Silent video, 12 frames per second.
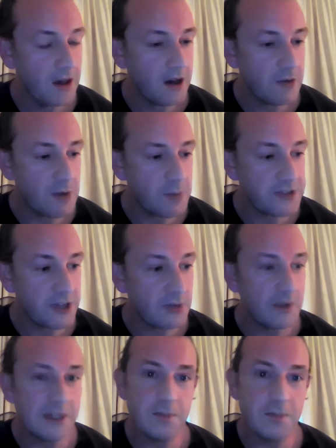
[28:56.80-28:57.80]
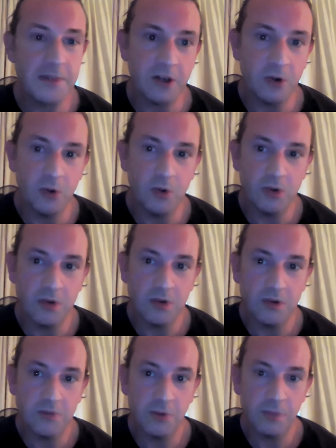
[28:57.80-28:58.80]
I remember saying, well, there'll be no
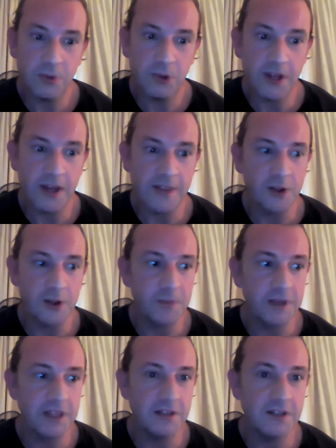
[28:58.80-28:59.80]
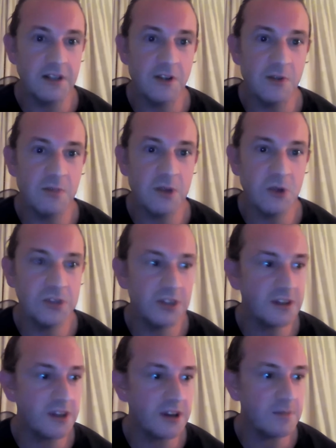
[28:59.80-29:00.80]
football there. There'll be none of the
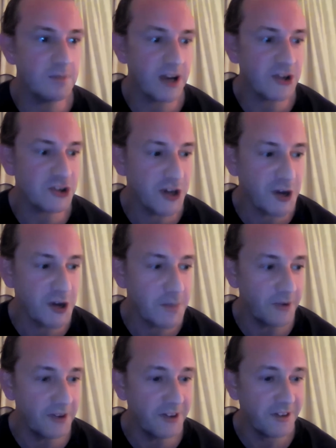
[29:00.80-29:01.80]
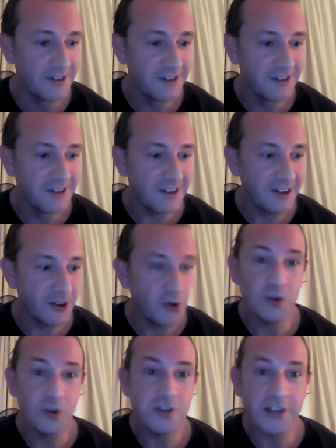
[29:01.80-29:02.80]
music that I'm passionate about. Uh,
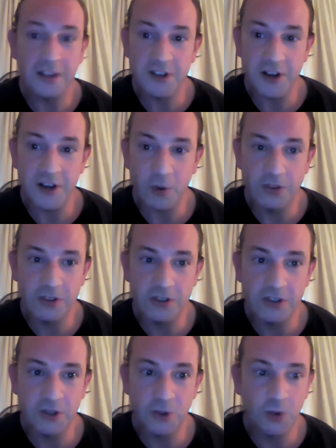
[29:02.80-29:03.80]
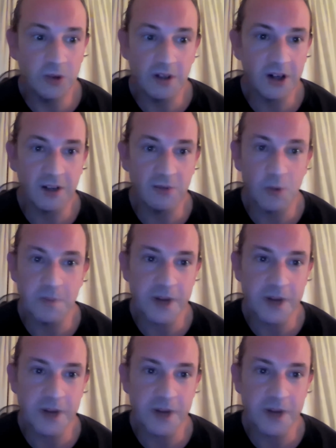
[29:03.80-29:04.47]
all the things that I want to do, I won't